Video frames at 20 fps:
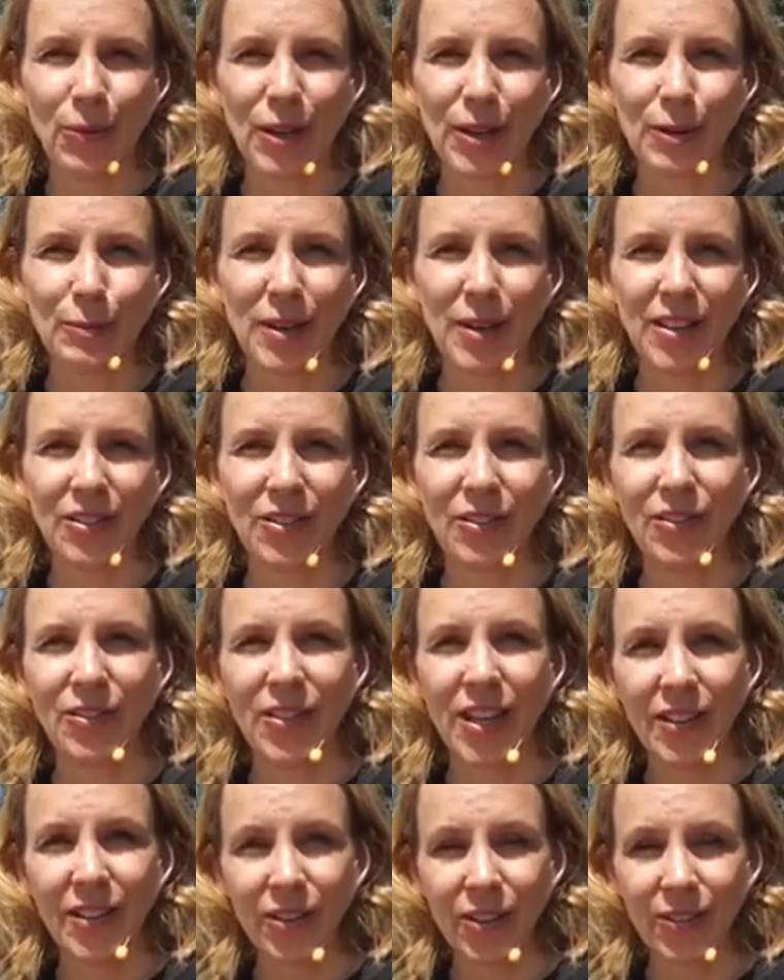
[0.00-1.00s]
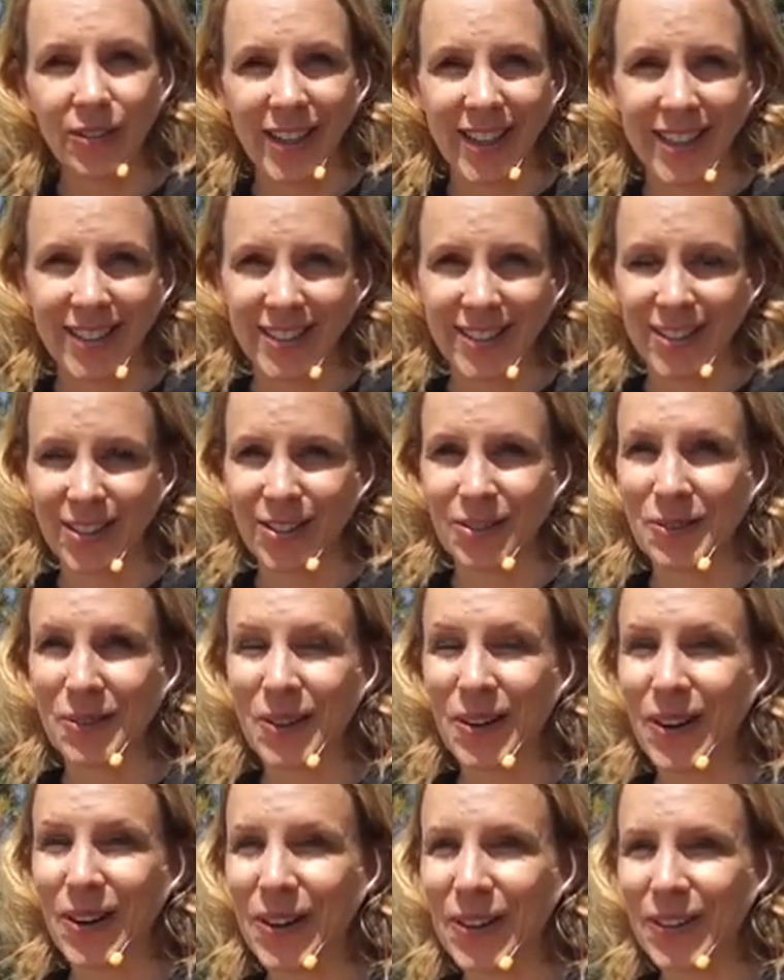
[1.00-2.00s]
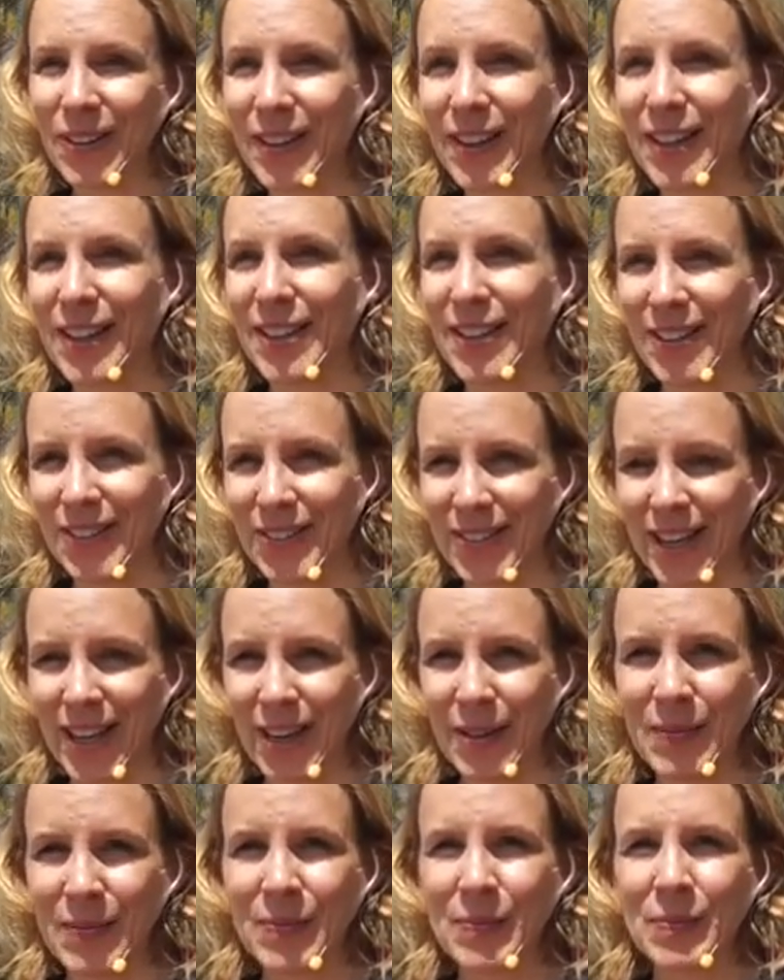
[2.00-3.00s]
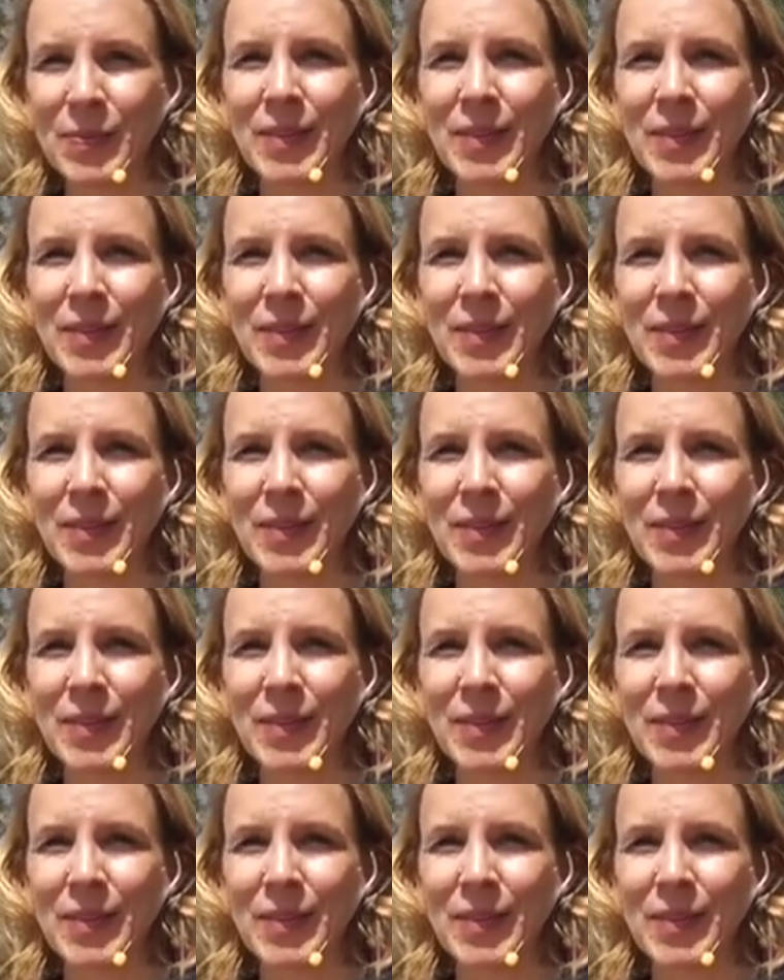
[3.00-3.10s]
one of my favorite ways to crawl in yoga.